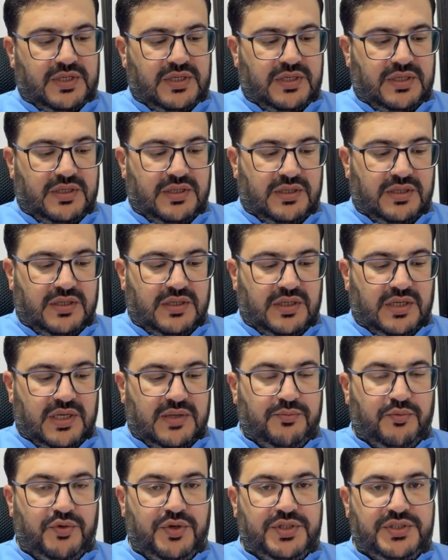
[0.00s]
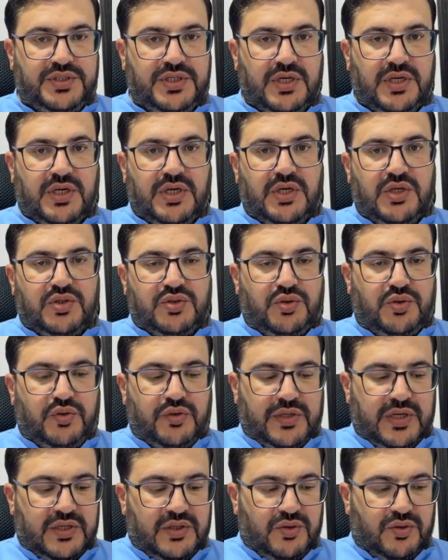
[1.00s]
MOH. So
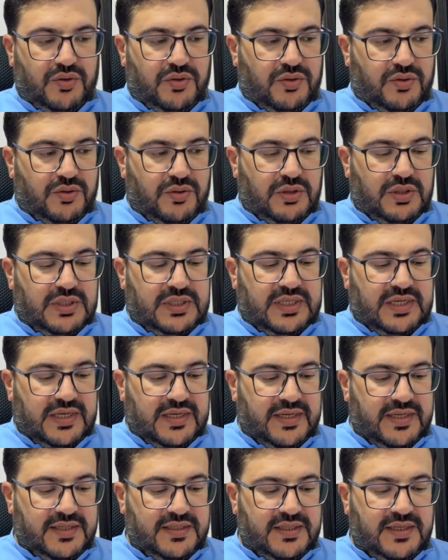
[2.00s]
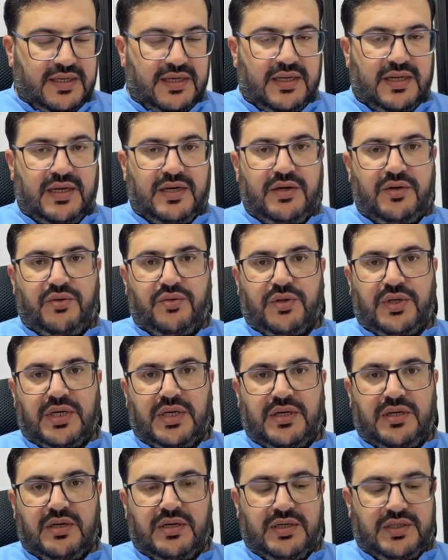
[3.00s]
you can go direct there, and you
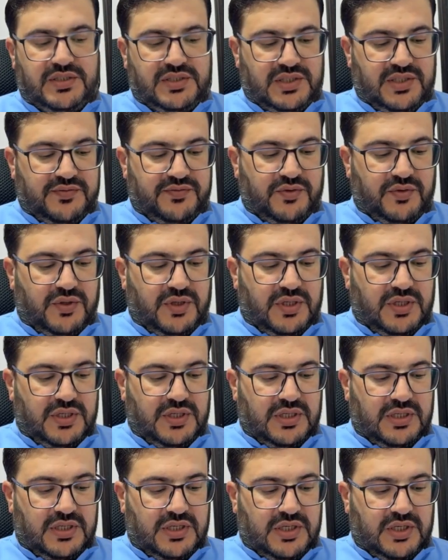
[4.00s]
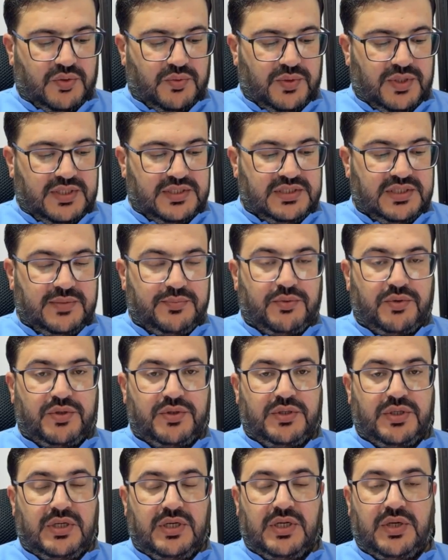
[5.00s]
can receive your equivalency
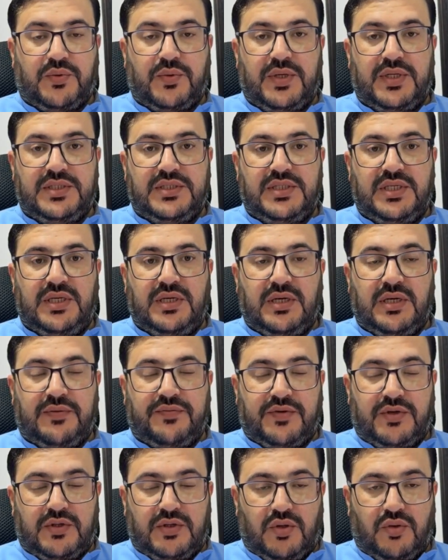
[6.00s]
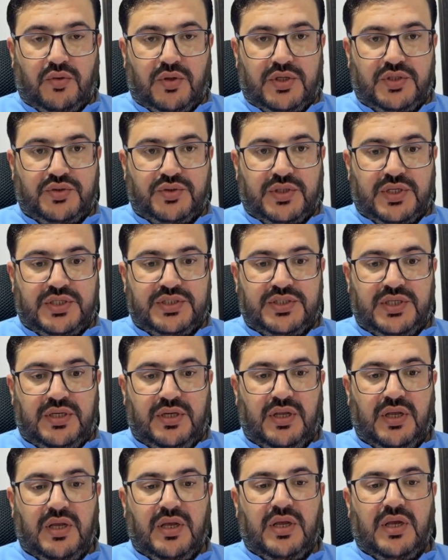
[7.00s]
for the lower
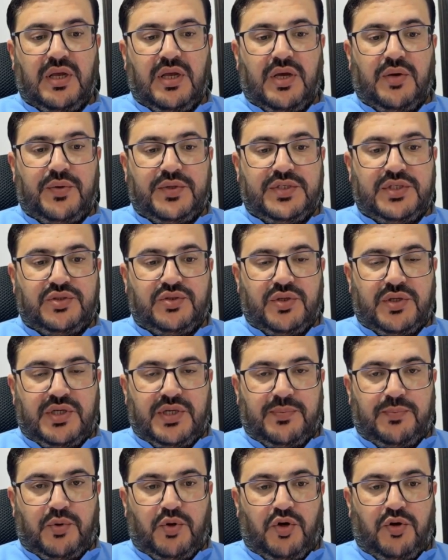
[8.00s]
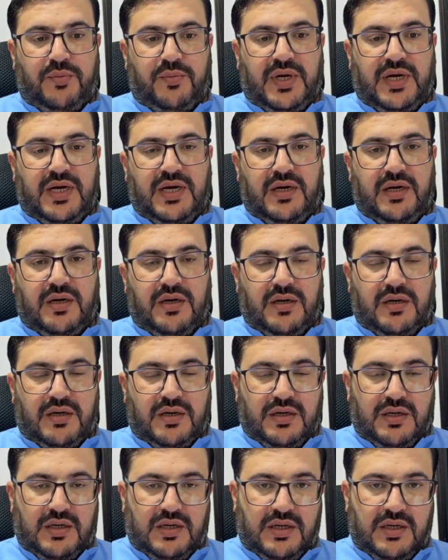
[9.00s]
education, which is your diploma and or
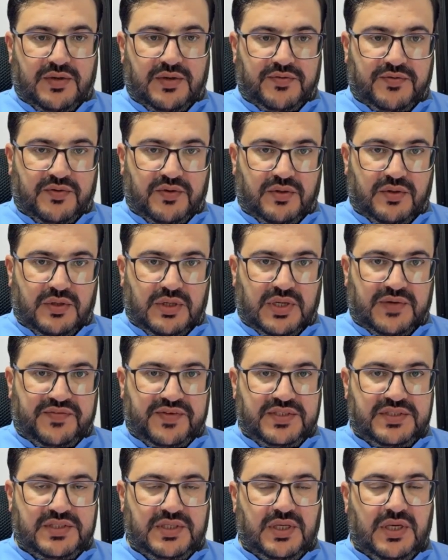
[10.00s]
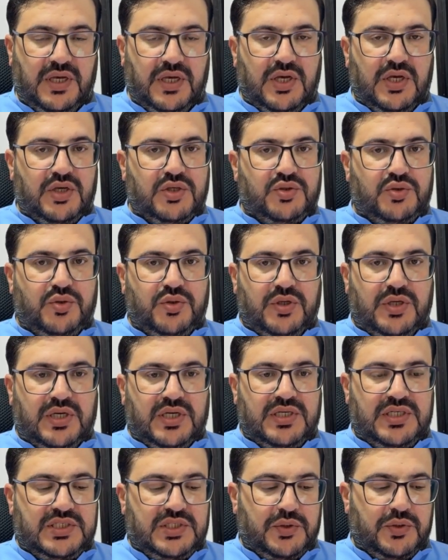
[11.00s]
for FSC. So you
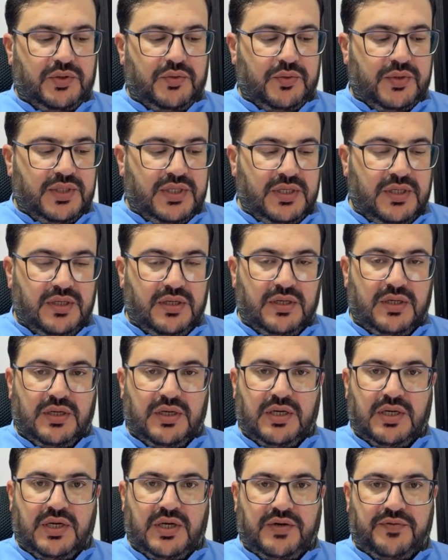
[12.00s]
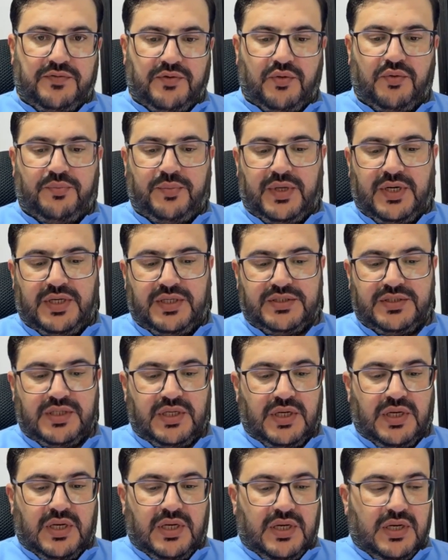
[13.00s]
can receive it within a few minutes.
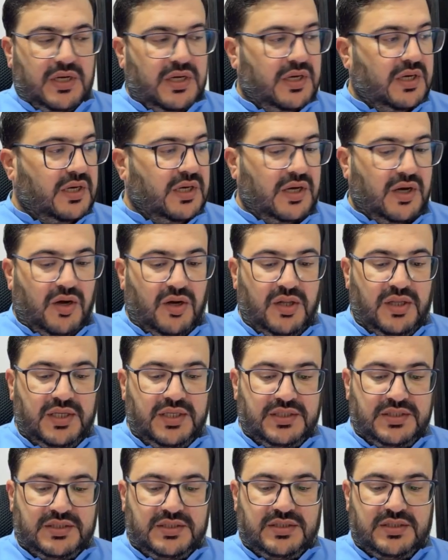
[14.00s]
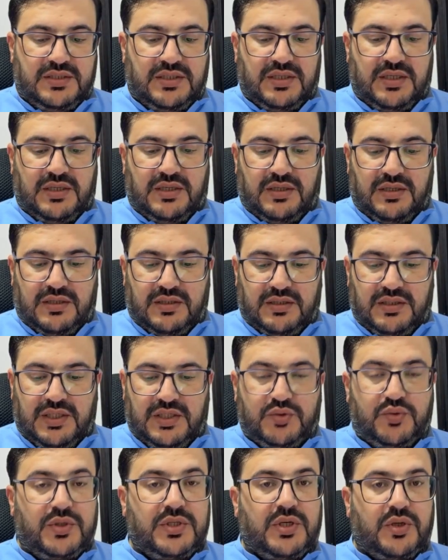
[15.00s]
All these
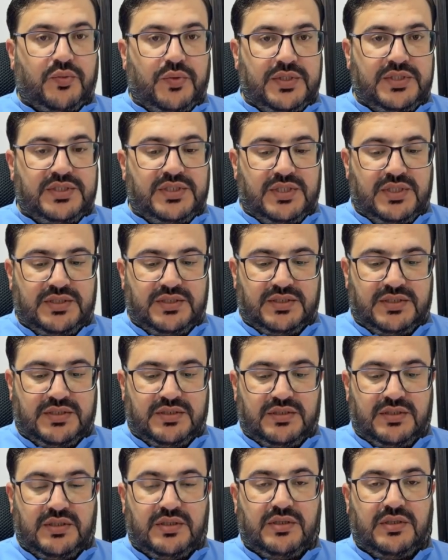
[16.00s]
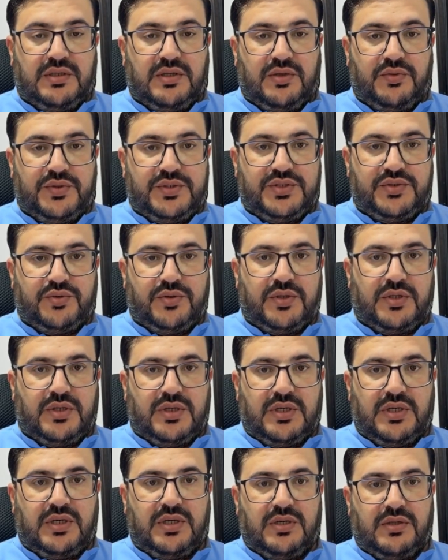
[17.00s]
were the questions which
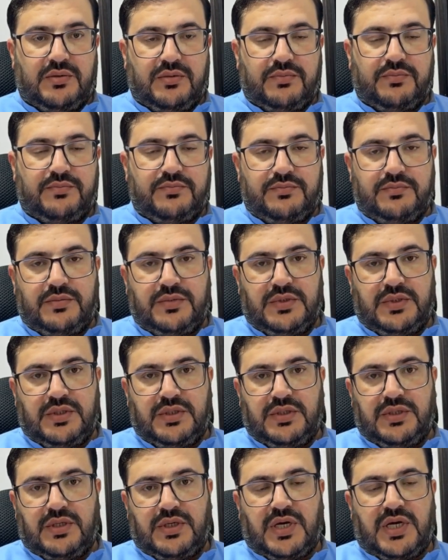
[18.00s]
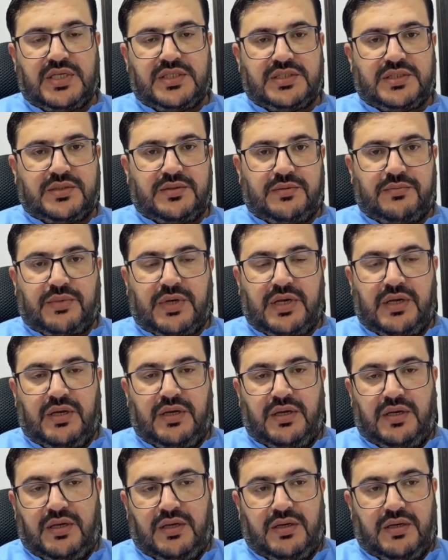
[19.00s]
were asked by
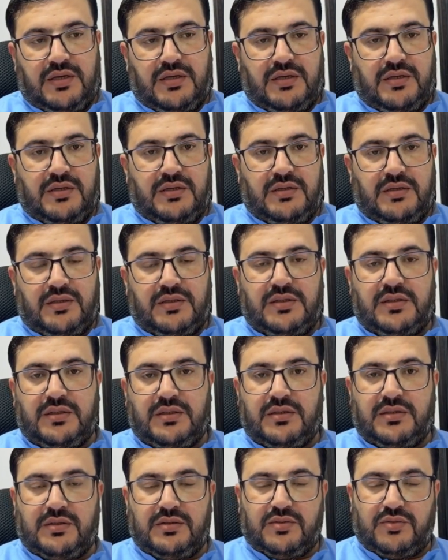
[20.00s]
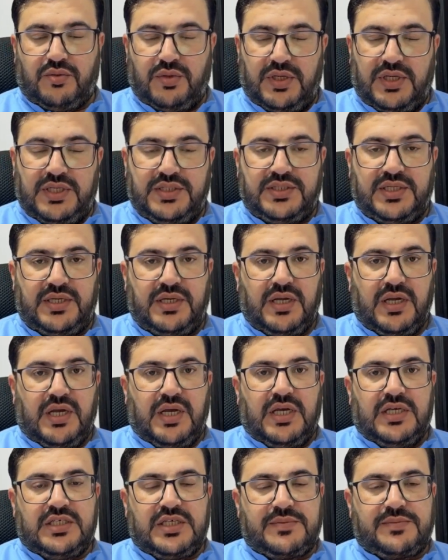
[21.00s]
the colleagues and
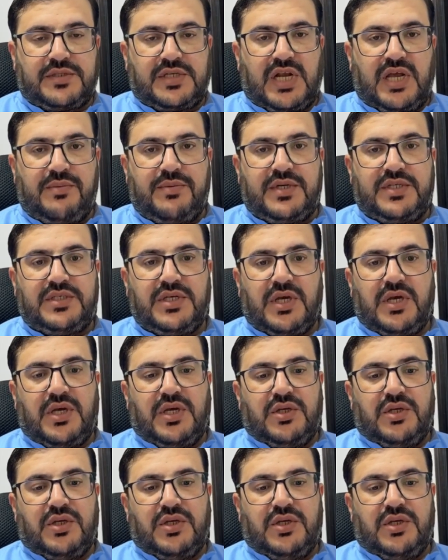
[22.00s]
subscribers.